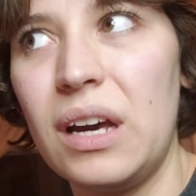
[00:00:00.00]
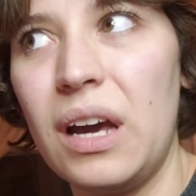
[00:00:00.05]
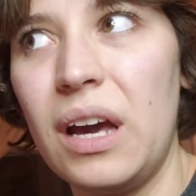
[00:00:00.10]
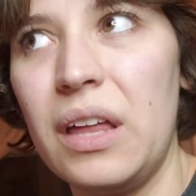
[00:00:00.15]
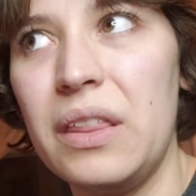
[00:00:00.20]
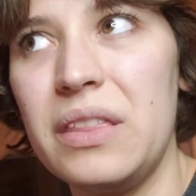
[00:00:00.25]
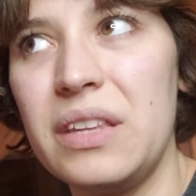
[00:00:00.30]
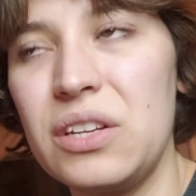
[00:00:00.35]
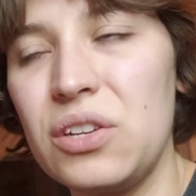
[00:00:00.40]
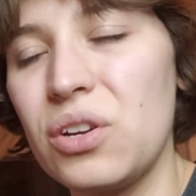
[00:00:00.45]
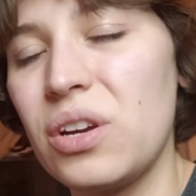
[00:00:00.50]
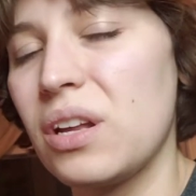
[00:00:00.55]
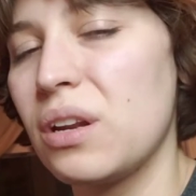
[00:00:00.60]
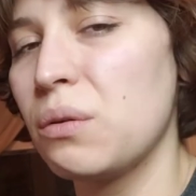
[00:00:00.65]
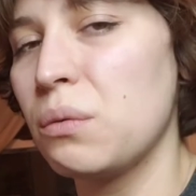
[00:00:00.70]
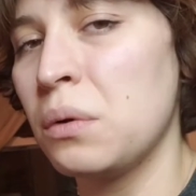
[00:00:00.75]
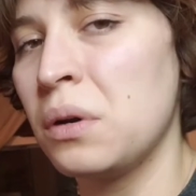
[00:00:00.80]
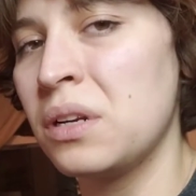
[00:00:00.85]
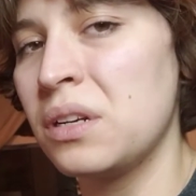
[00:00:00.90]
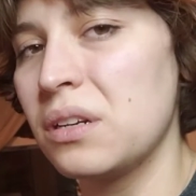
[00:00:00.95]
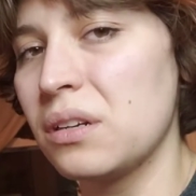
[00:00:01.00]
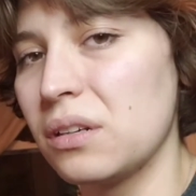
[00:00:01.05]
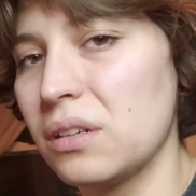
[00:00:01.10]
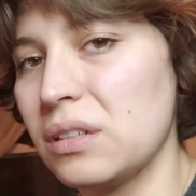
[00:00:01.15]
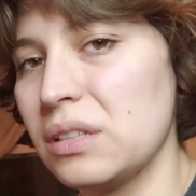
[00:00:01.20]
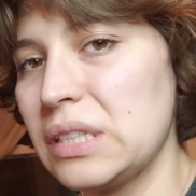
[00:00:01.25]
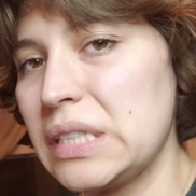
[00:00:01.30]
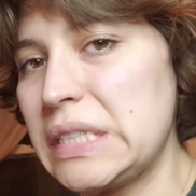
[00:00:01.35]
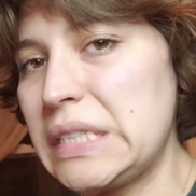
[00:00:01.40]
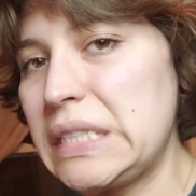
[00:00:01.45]
and then you kind of
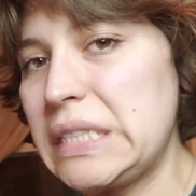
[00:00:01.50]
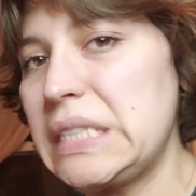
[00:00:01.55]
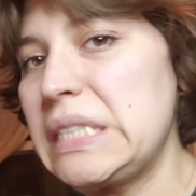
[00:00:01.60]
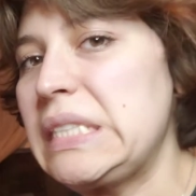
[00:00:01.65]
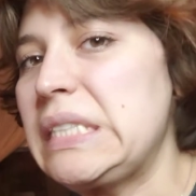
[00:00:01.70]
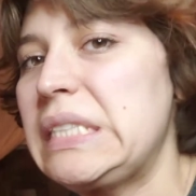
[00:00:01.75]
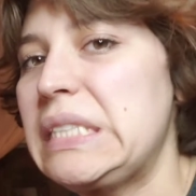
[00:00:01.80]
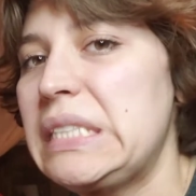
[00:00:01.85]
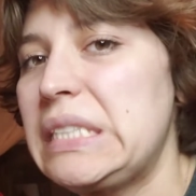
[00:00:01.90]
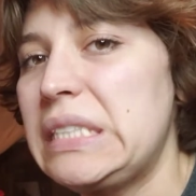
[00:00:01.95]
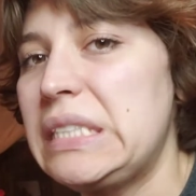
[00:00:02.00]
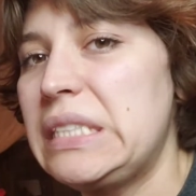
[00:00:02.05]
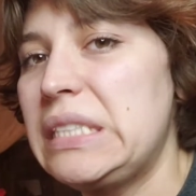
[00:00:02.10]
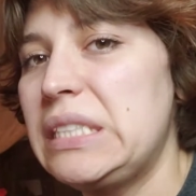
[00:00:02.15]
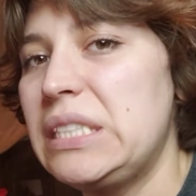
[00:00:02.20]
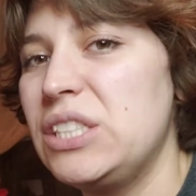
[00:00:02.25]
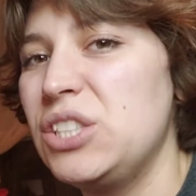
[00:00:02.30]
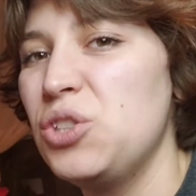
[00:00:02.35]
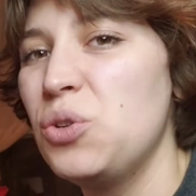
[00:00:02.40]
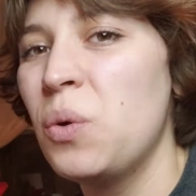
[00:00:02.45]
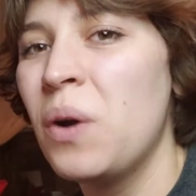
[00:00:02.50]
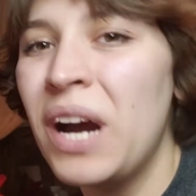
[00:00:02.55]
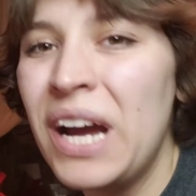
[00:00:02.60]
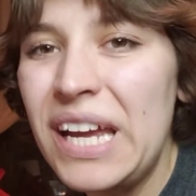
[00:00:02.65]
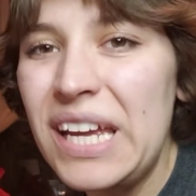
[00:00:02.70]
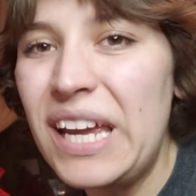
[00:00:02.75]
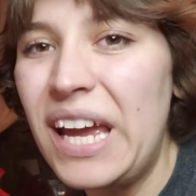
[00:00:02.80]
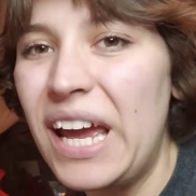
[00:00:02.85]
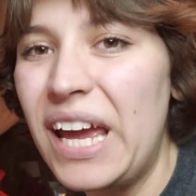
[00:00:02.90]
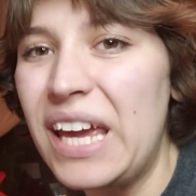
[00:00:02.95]
wonder, do I
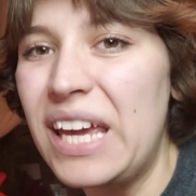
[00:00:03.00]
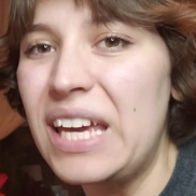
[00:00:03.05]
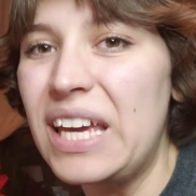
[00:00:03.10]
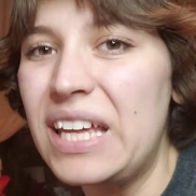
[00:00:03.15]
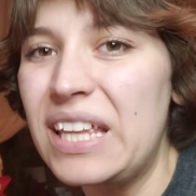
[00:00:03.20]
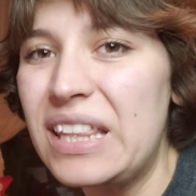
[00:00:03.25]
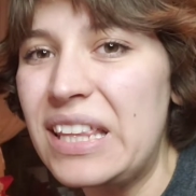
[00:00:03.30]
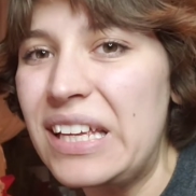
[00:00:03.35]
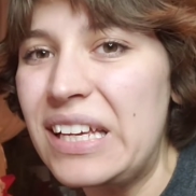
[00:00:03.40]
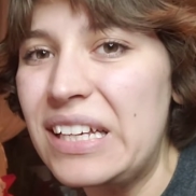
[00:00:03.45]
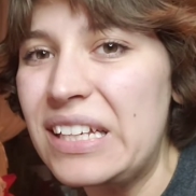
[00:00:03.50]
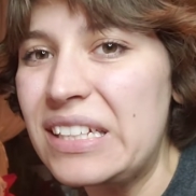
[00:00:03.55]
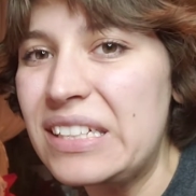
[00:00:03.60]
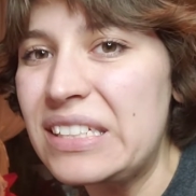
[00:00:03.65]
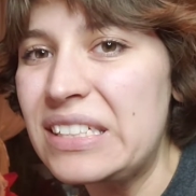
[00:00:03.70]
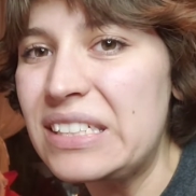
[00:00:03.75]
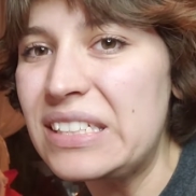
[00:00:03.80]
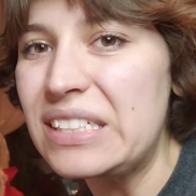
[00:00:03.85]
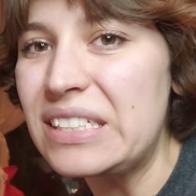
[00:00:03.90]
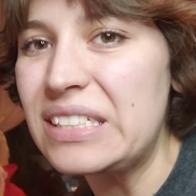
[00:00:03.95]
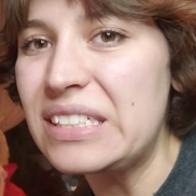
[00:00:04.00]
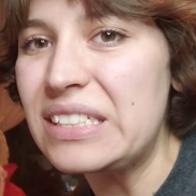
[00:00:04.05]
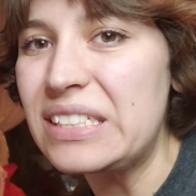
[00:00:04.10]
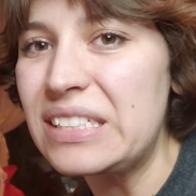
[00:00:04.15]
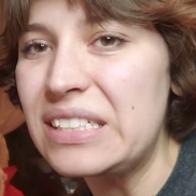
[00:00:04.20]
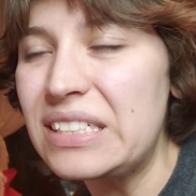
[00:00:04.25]
hate this?